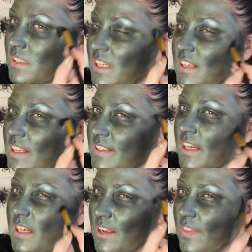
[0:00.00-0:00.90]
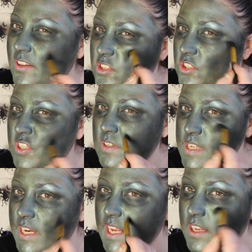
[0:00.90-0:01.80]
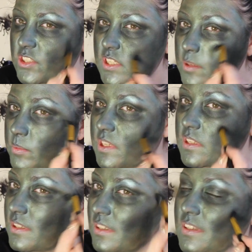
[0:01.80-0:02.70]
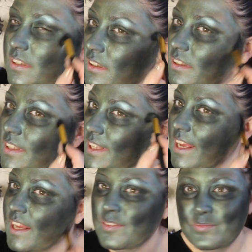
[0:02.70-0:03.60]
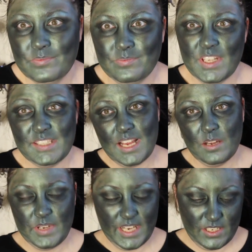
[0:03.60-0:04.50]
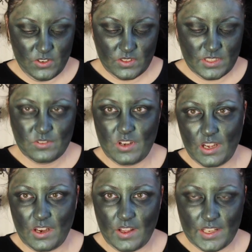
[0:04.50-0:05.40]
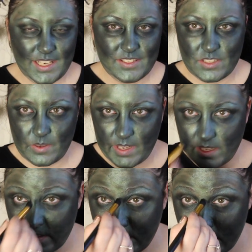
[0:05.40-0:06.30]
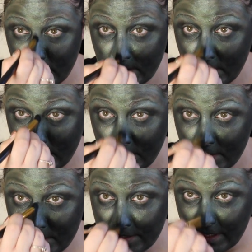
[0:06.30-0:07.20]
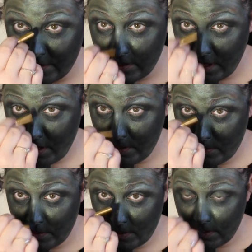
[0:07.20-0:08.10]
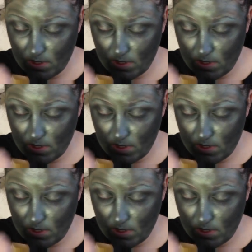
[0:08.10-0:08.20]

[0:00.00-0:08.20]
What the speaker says: sitting there saying no, that's just you Danny actually, but yeah, it's Halloween, you can still highlight, let's do it. Down the nose,